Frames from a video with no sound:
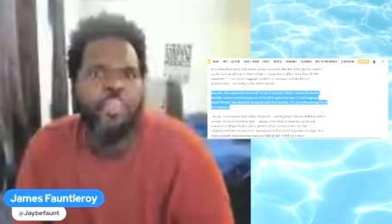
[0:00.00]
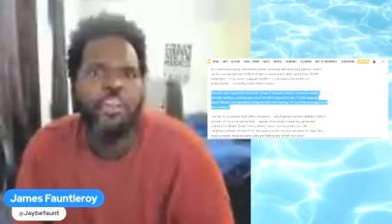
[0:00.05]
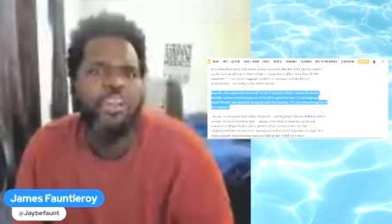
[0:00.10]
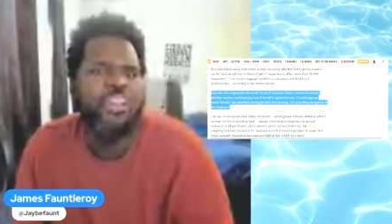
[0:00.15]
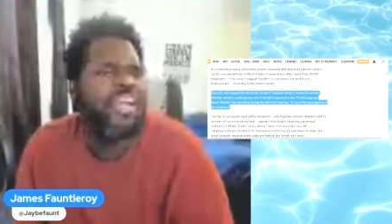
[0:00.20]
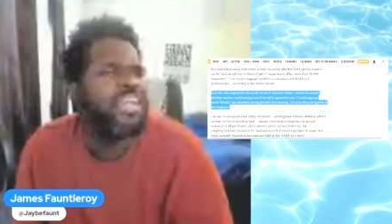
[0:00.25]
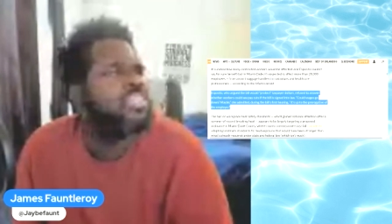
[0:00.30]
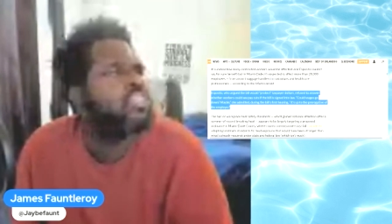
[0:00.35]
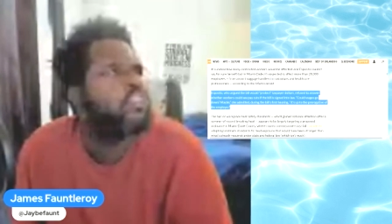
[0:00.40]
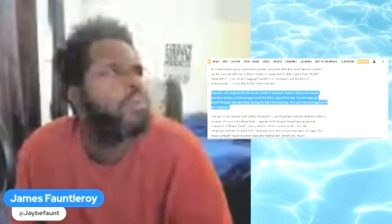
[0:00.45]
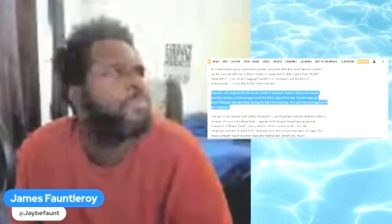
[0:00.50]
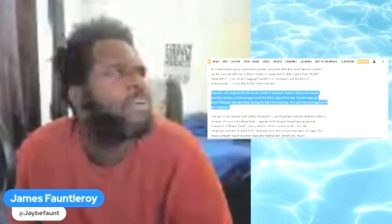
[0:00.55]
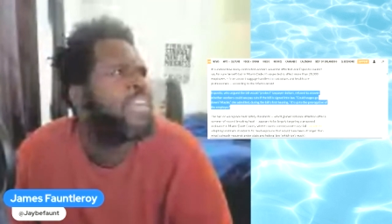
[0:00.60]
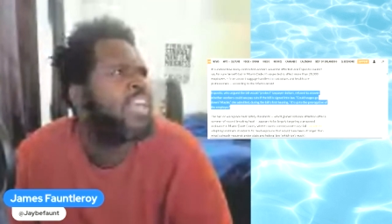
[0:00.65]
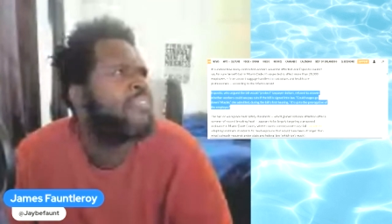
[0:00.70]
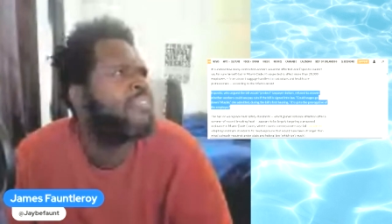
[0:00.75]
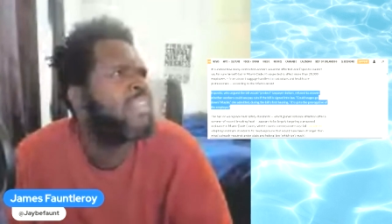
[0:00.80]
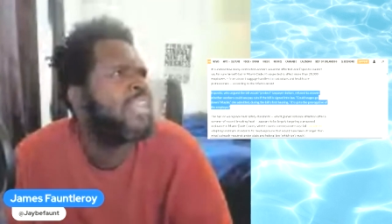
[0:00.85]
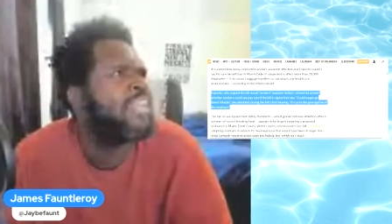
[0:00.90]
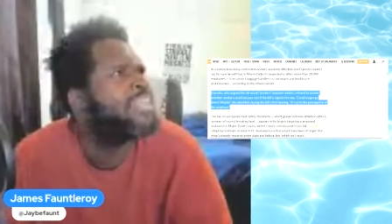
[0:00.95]
They're not so
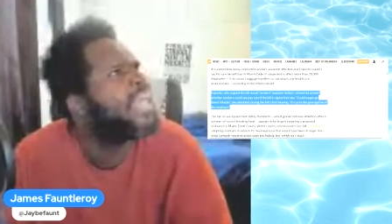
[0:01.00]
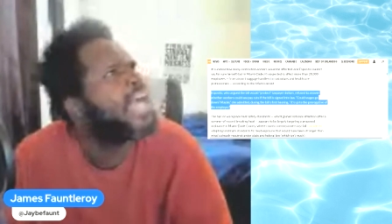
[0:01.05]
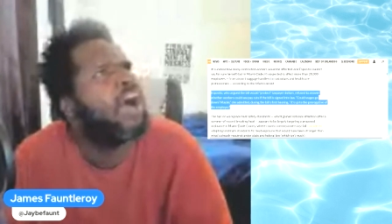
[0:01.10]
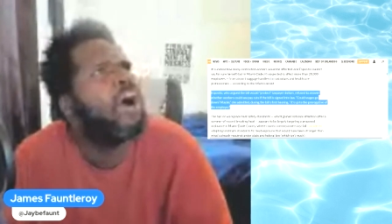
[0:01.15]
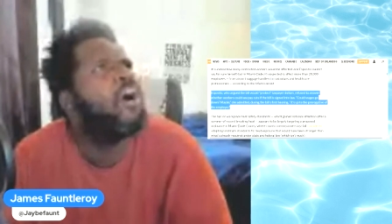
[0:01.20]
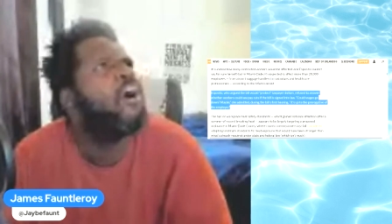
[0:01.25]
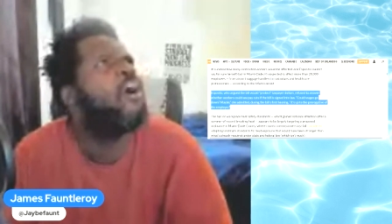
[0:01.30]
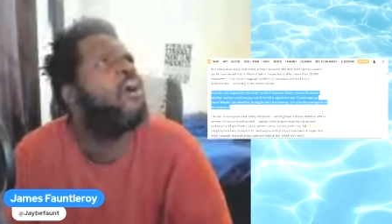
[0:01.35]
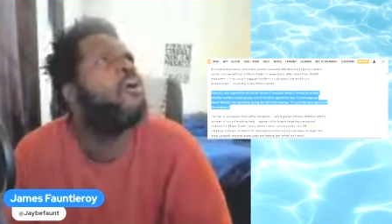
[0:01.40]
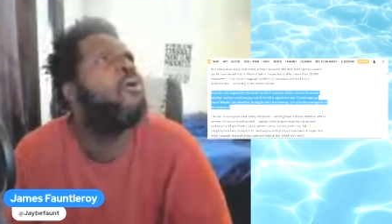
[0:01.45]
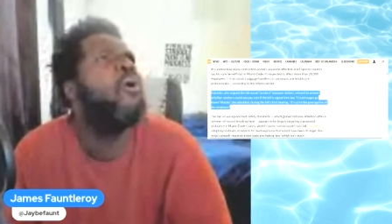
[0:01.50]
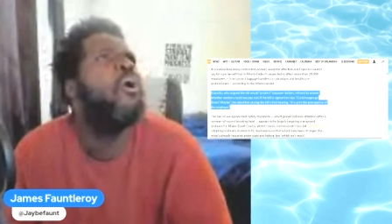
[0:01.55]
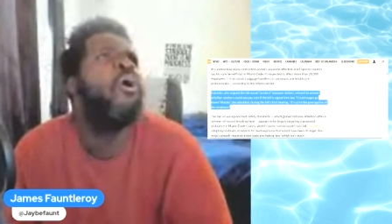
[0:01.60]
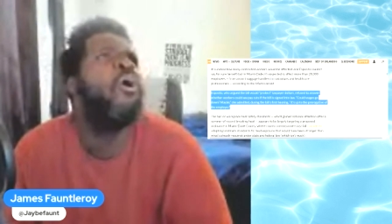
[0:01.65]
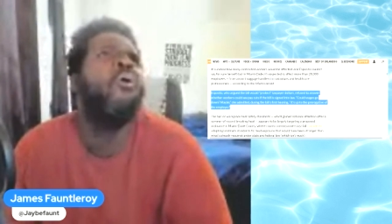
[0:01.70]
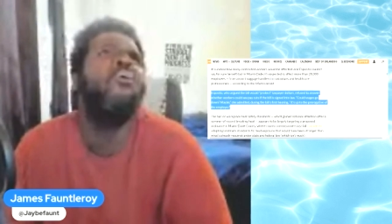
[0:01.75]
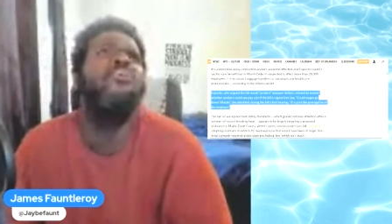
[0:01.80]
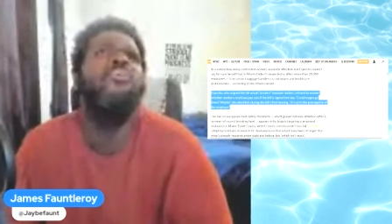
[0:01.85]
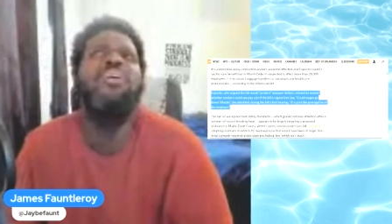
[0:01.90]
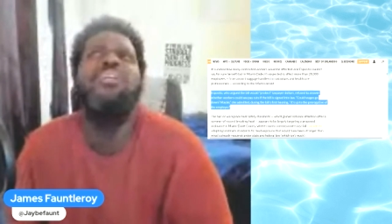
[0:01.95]
benevolent that, oh,
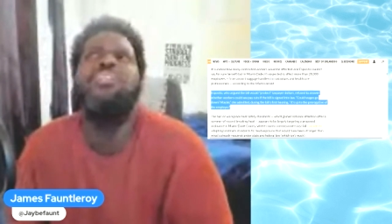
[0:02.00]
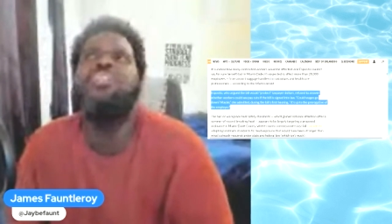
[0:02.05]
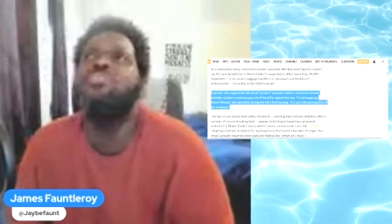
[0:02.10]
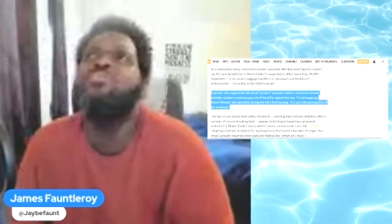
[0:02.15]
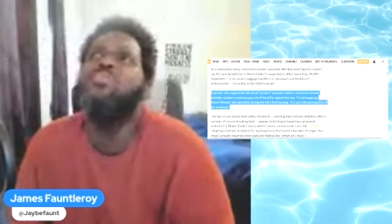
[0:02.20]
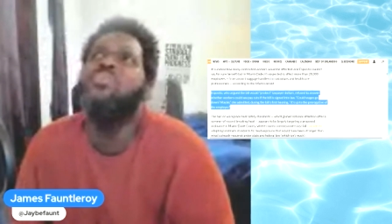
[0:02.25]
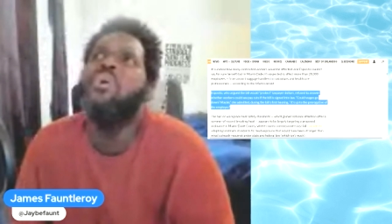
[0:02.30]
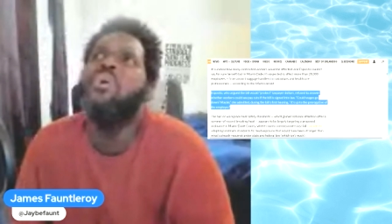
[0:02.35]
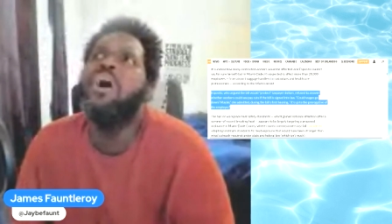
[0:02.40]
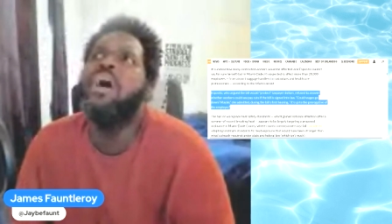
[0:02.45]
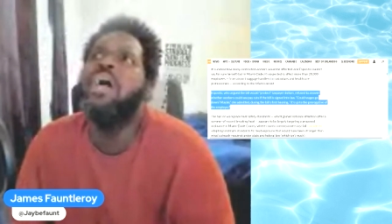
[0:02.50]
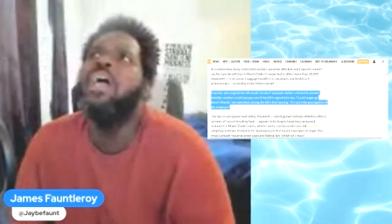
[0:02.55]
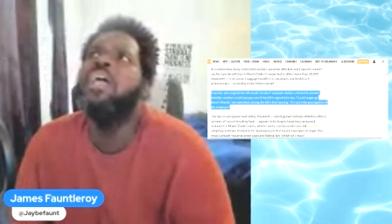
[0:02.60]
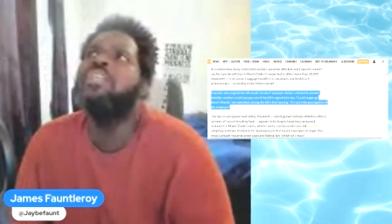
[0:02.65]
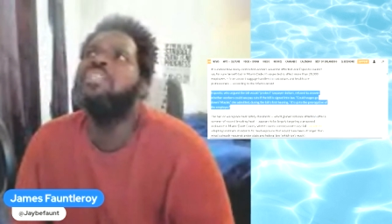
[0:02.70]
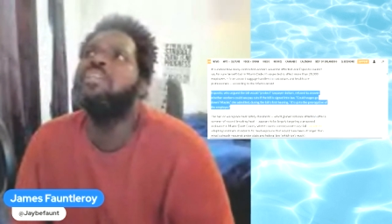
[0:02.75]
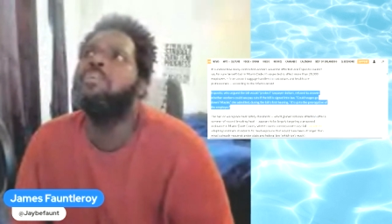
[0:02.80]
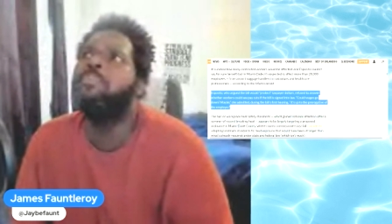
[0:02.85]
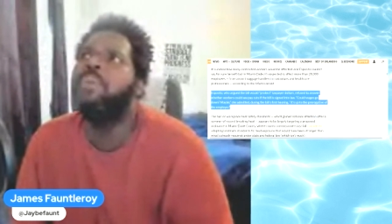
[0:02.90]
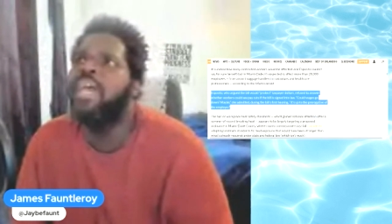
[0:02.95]
well, we just want
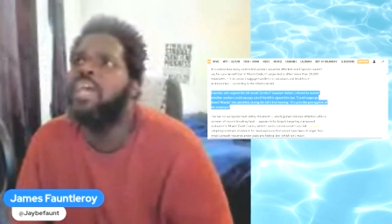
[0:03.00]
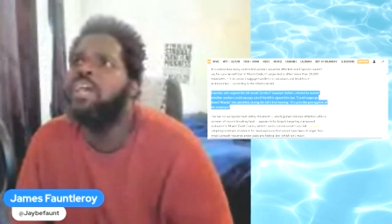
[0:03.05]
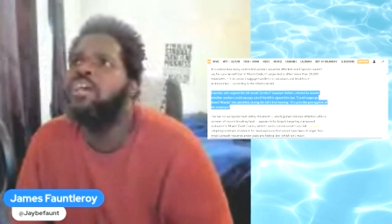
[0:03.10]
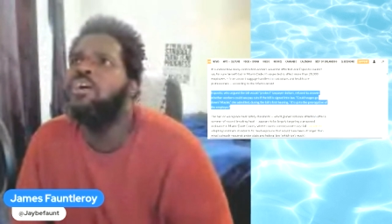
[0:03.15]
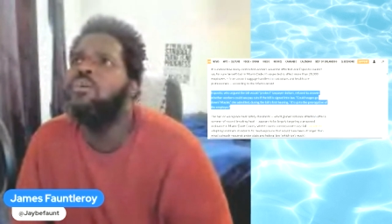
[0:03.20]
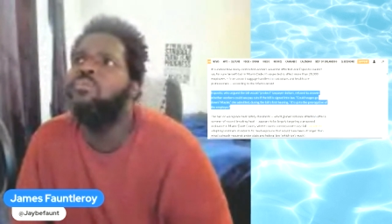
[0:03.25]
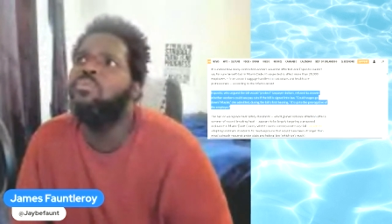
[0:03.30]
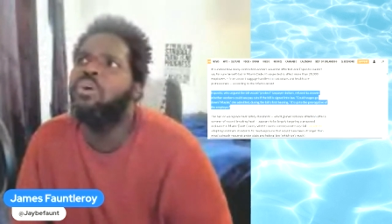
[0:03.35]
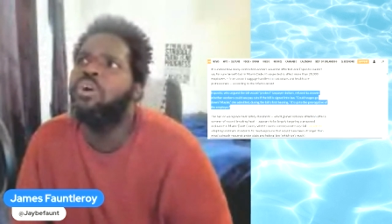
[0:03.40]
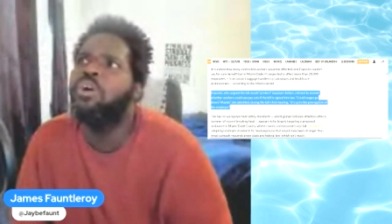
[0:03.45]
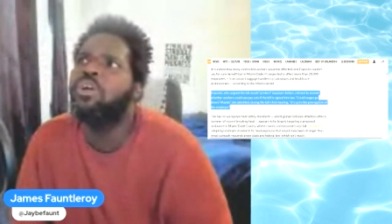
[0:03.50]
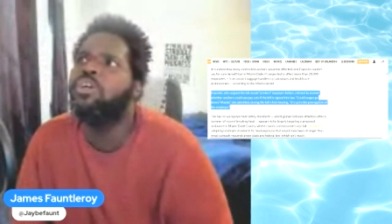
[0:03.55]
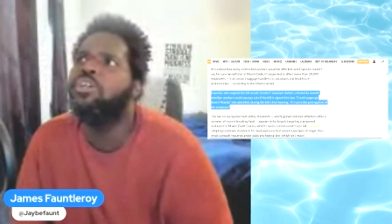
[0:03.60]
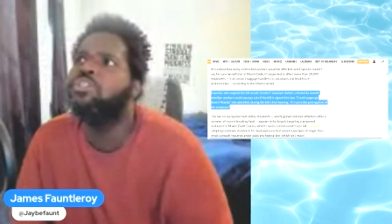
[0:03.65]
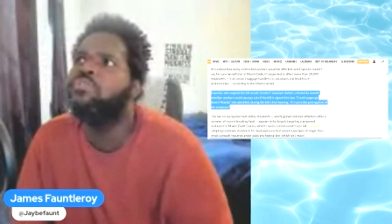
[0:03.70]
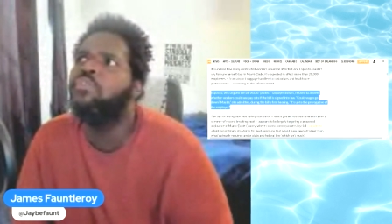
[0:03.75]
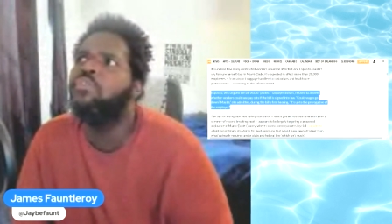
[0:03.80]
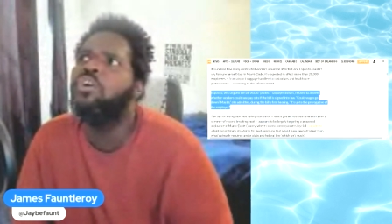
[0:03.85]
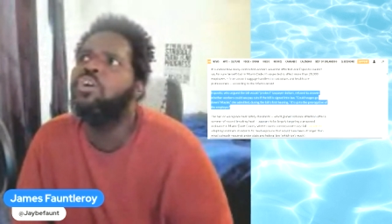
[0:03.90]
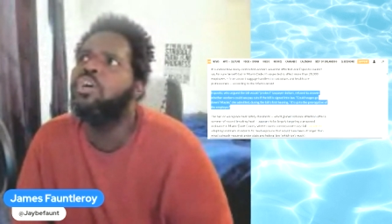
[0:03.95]
to pay good
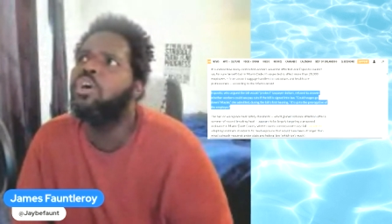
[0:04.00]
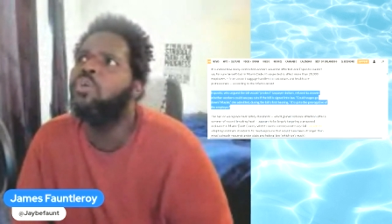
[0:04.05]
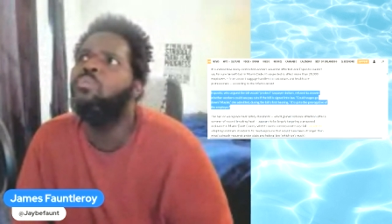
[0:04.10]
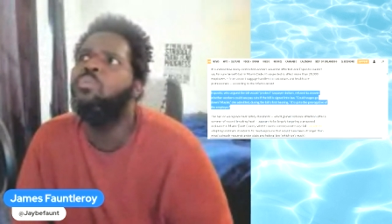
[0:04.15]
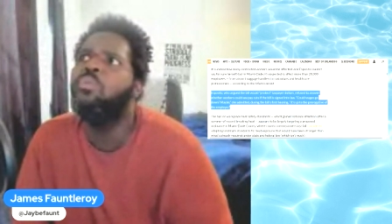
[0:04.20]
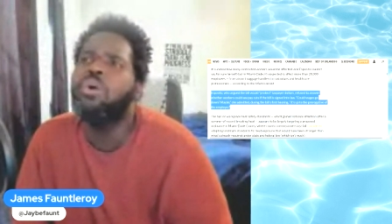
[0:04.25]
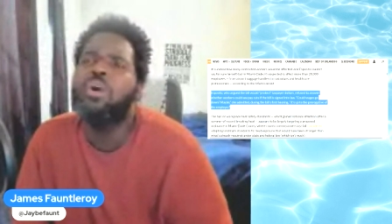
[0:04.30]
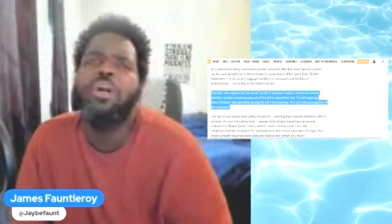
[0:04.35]
workers for good